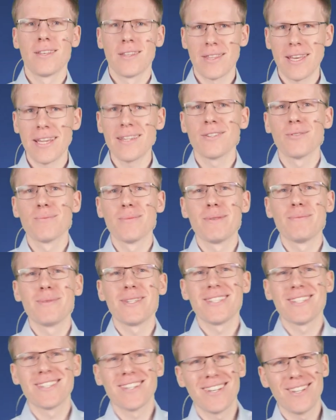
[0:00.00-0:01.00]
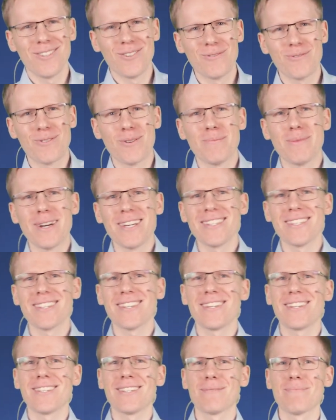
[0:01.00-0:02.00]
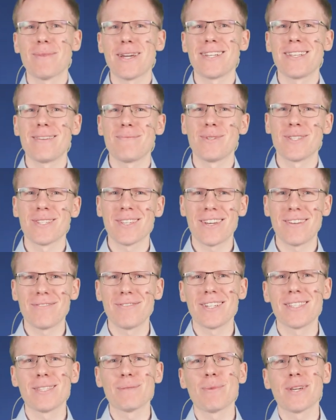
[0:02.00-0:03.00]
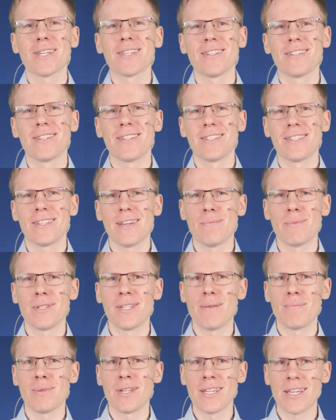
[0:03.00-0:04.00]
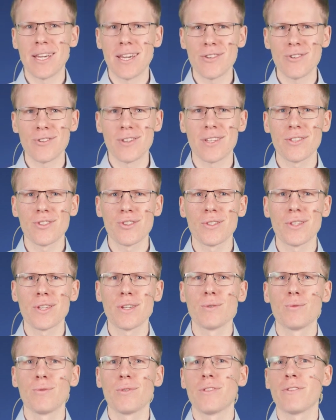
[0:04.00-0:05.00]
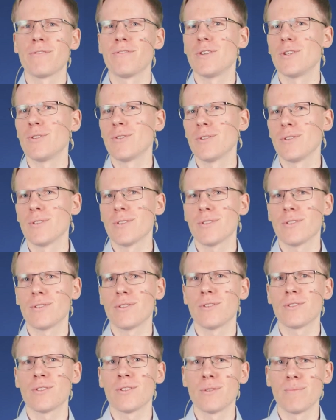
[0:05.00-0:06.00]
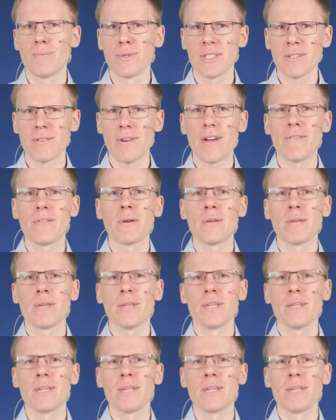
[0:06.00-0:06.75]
Thank you, Mehmet. Hello from my side. My name is Kai Franzbecker and I'm an application engineer with a focus on autonomous driving